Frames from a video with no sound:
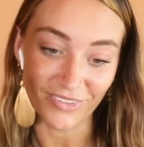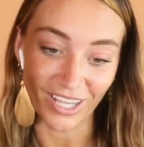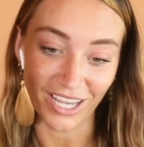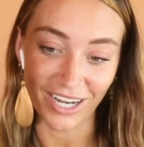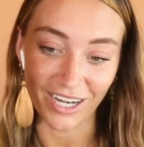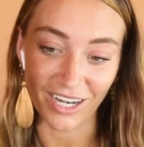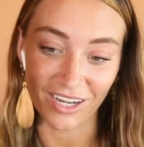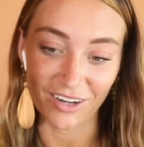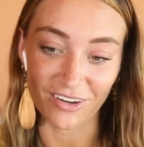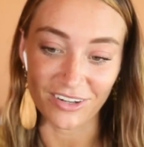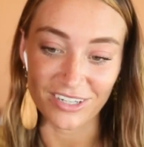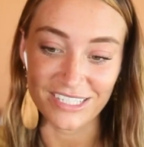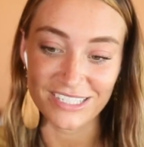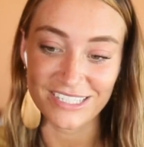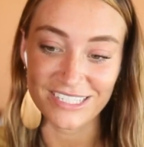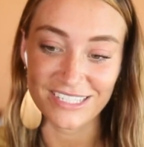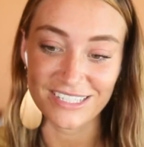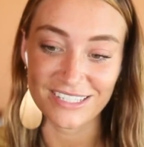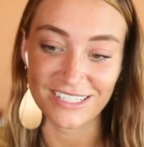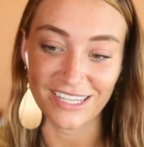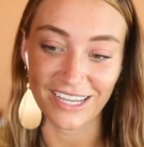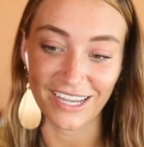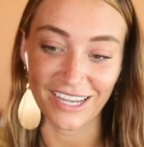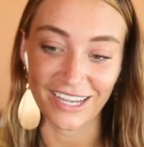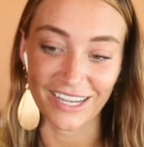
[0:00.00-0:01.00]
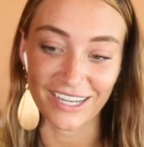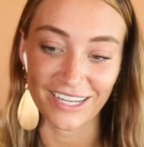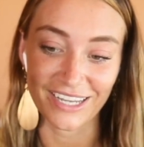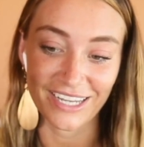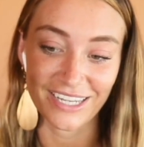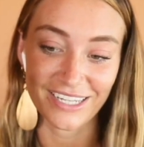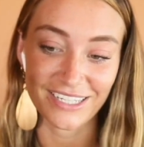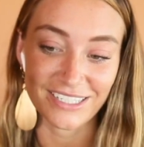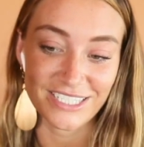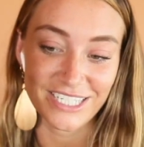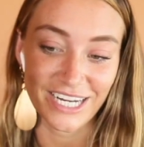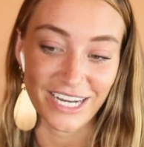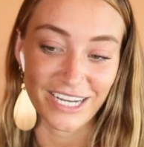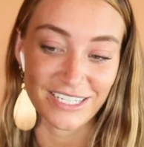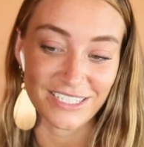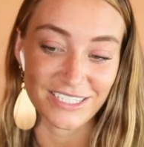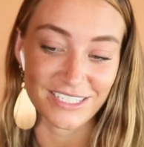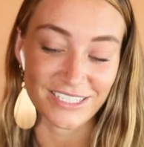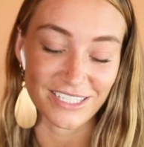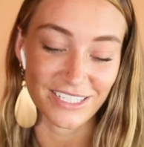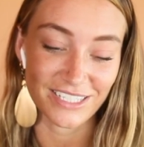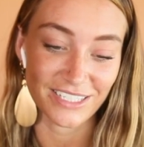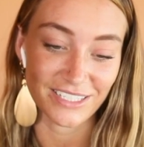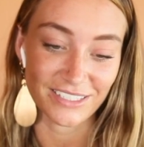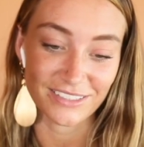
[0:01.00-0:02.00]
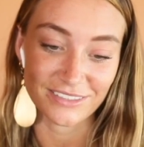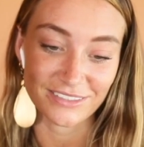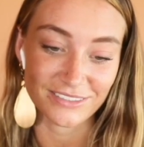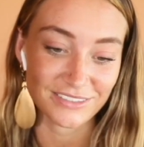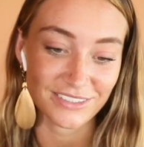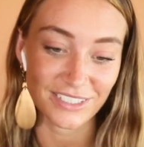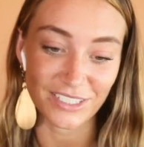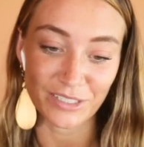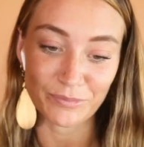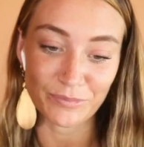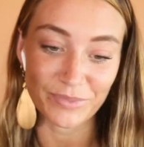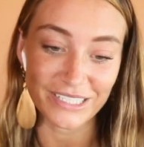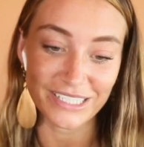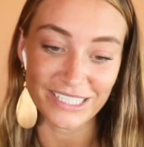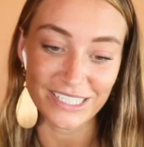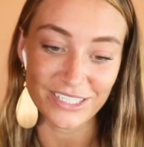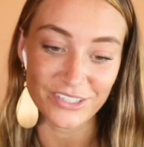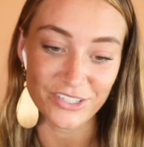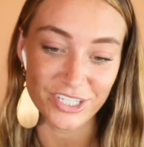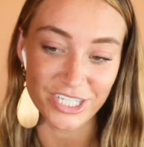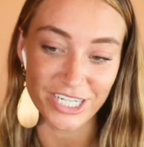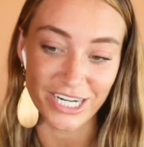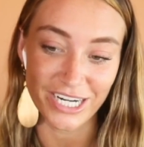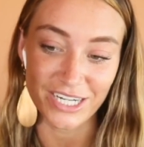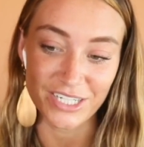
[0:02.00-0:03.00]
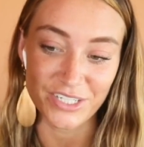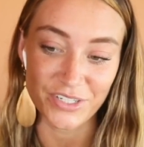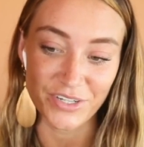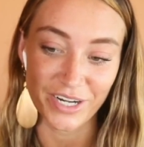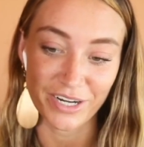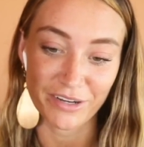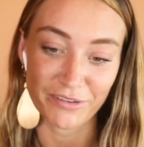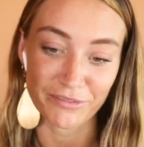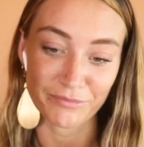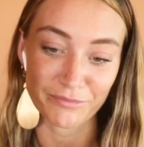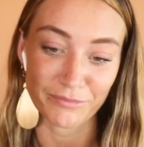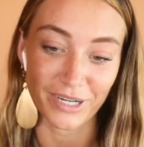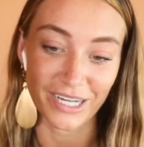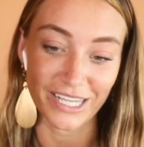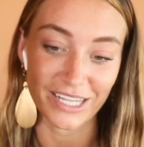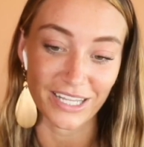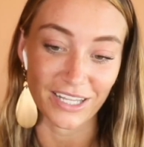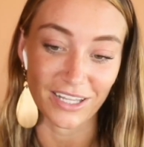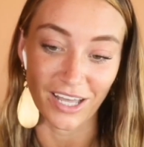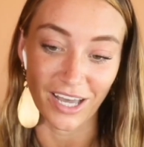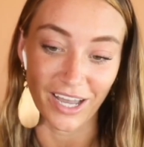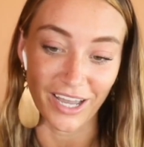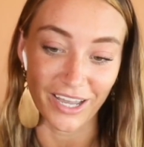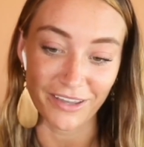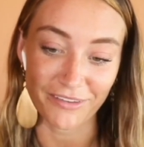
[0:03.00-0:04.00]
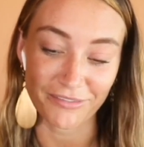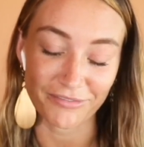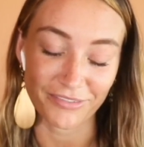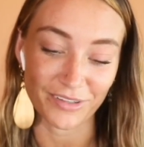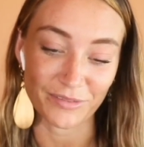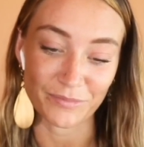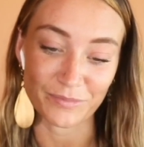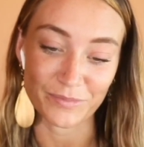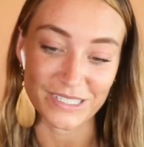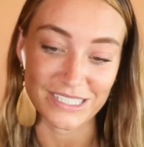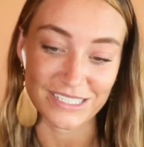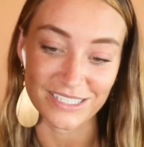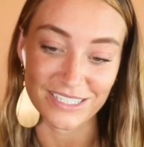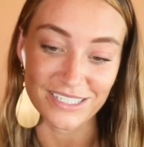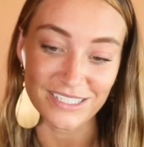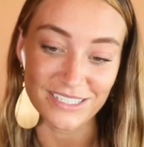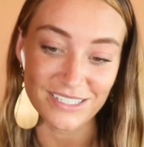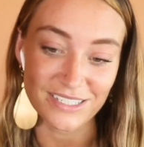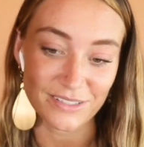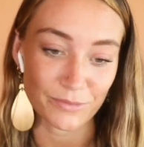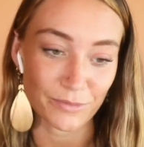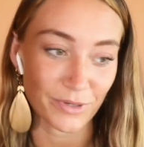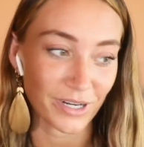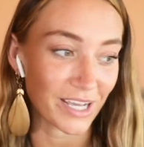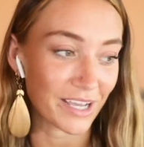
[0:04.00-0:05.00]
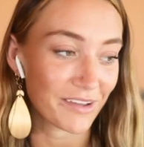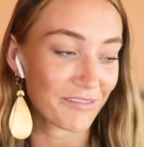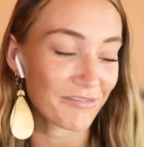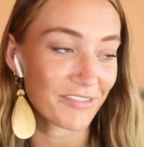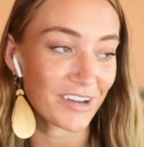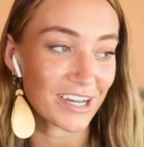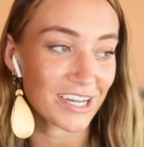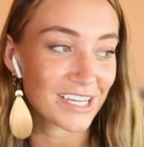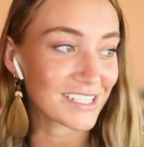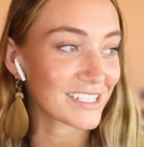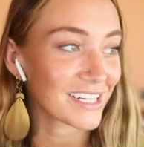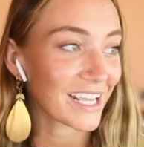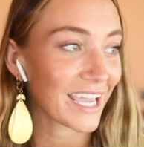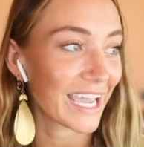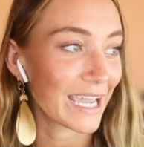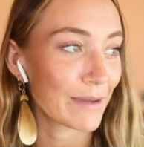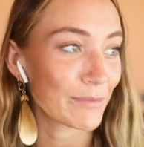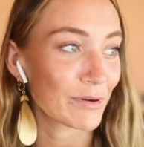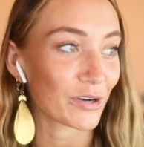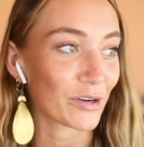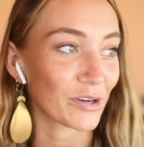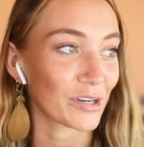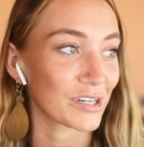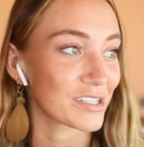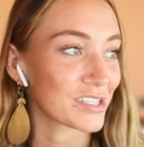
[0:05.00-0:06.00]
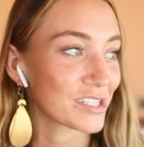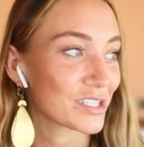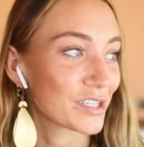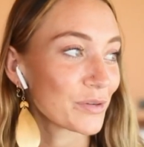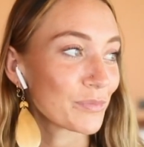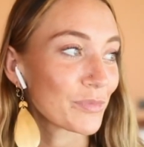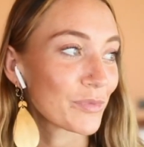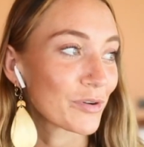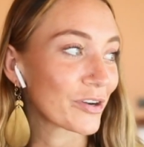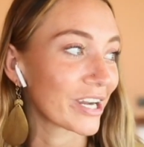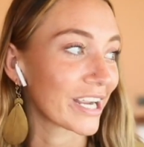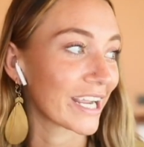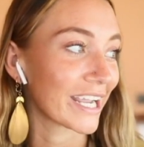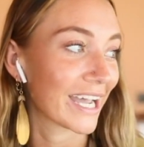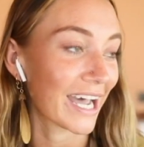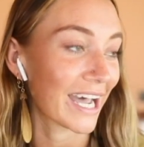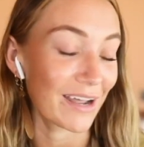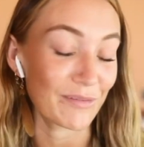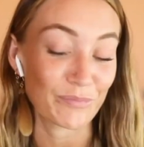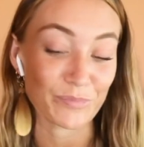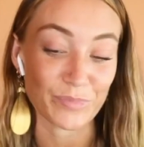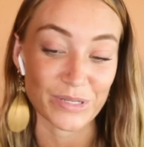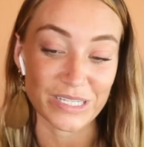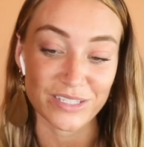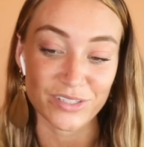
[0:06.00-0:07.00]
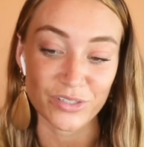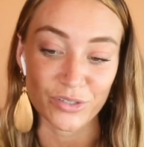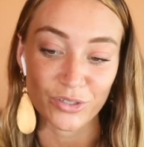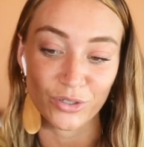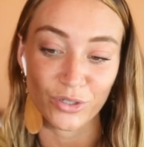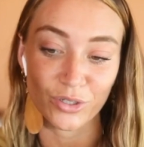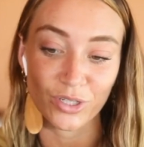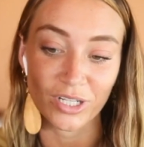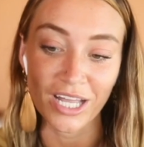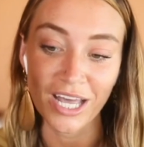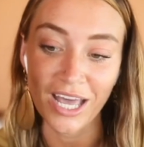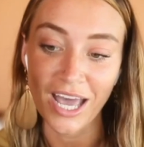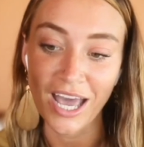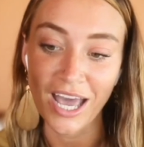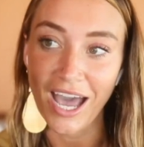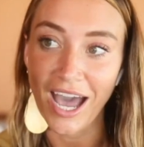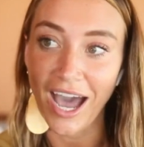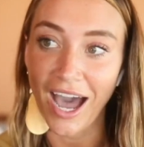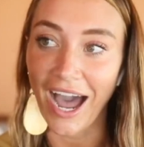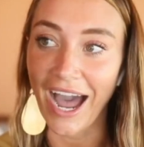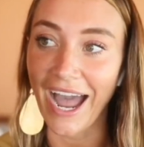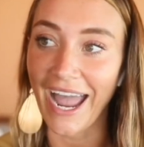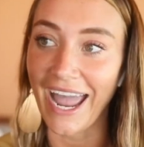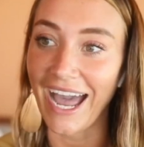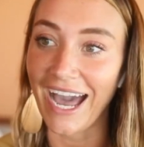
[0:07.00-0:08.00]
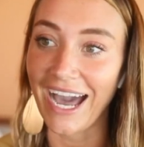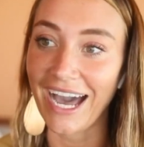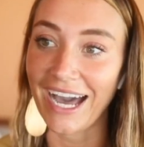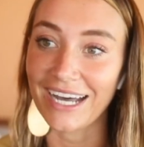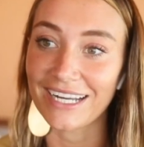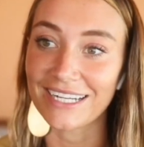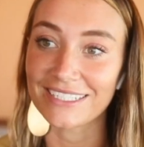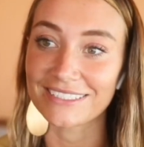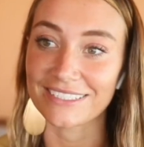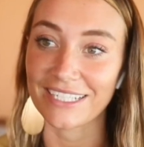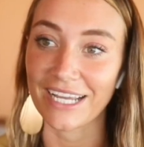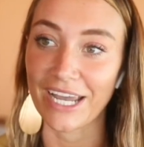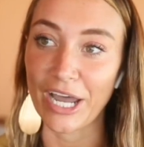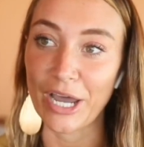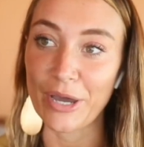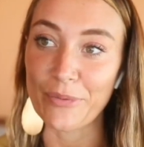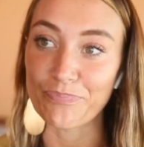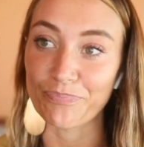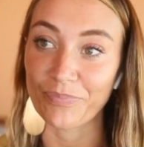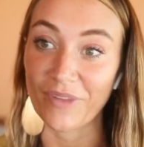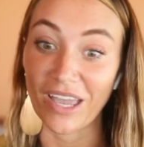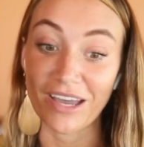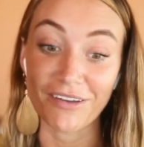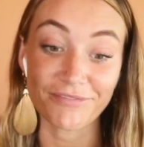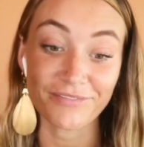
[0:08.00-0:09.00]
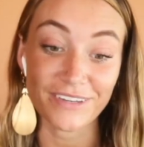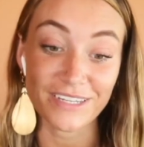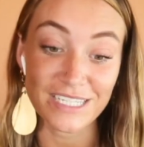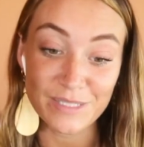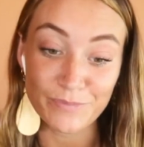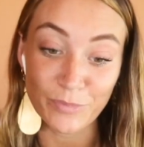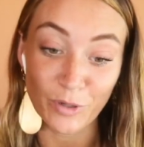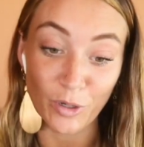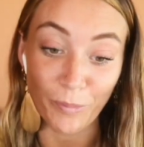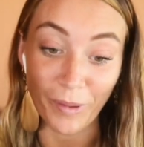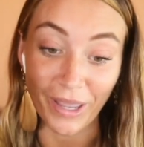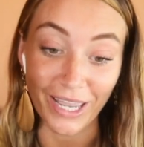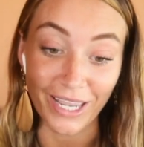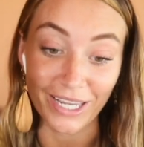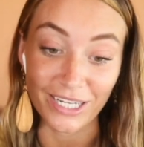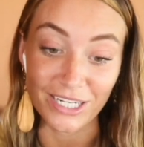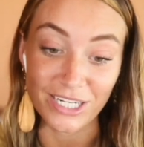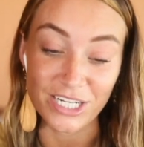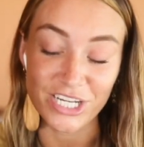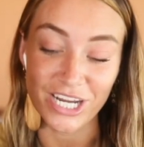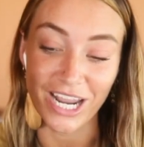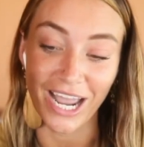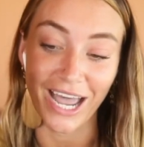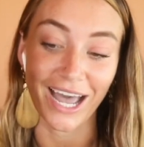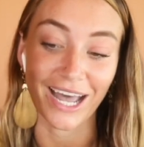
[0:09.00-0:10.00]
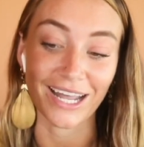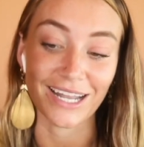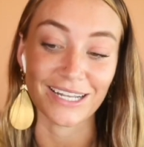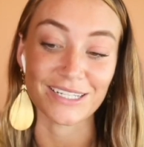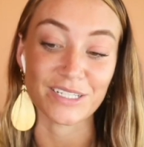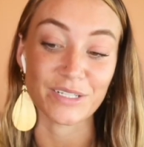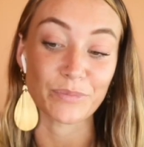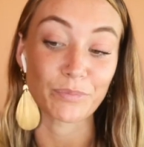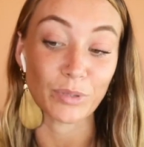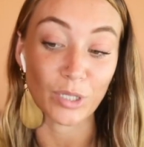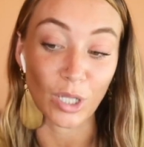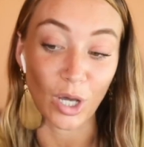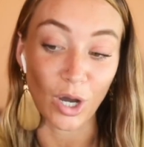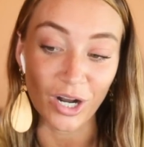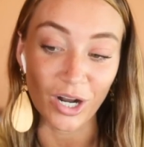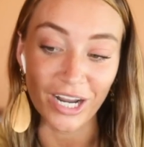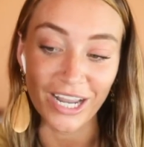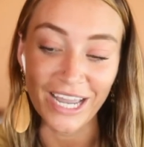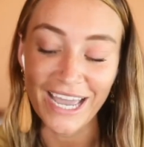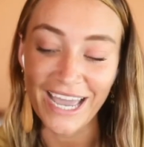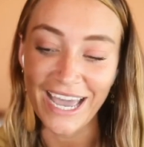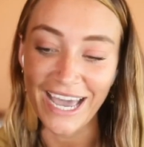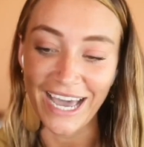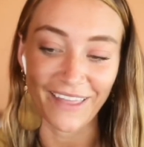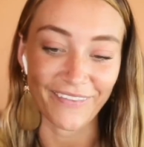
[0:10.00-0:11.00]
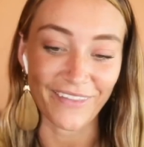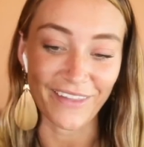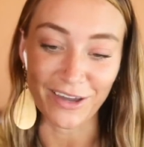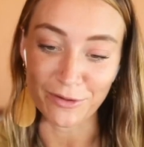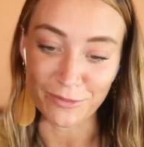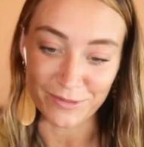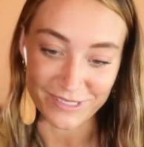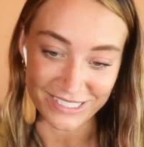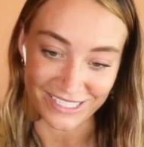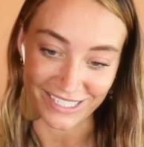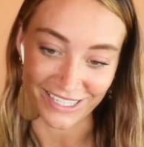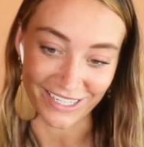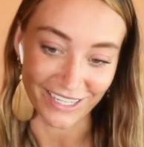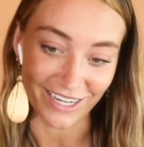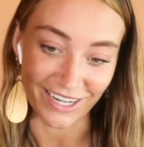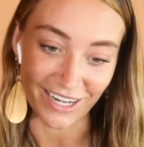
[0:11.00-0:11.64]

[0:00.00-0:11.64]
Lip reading: I can honestly say it changed the complete trajectory of my life and business. When I first came across you, Marie, and B School, I had a Facebook page and a blog, and that was it.